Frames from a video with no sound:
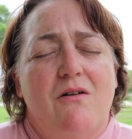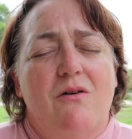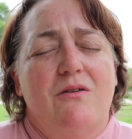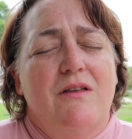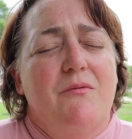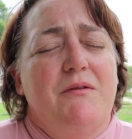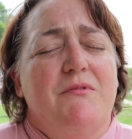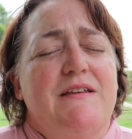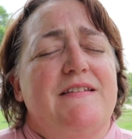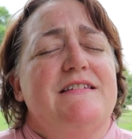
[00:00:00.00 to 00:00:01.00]
Holy One,
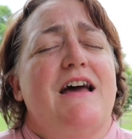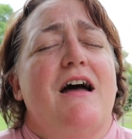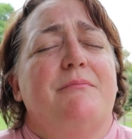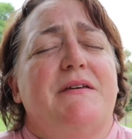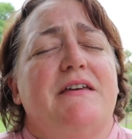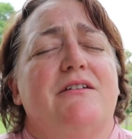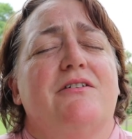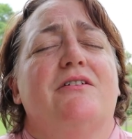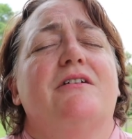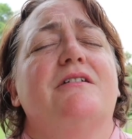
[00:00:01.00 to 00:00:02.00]
we stop
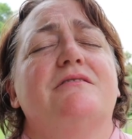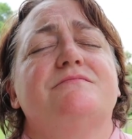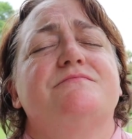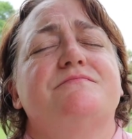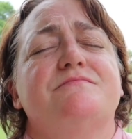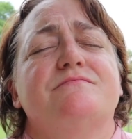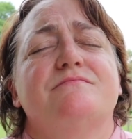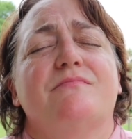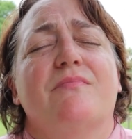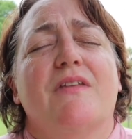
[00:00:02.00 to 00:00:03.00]
here
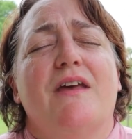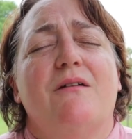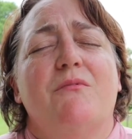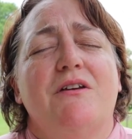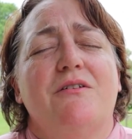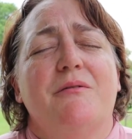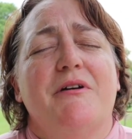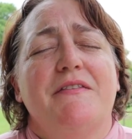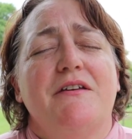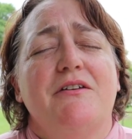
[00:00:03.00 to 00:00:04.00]
and wonder
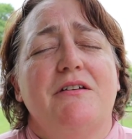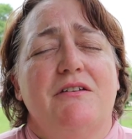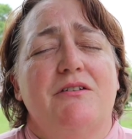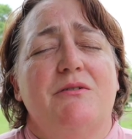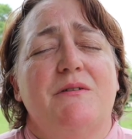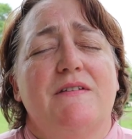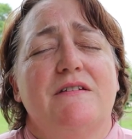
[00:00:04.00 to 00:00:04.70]
about the good news,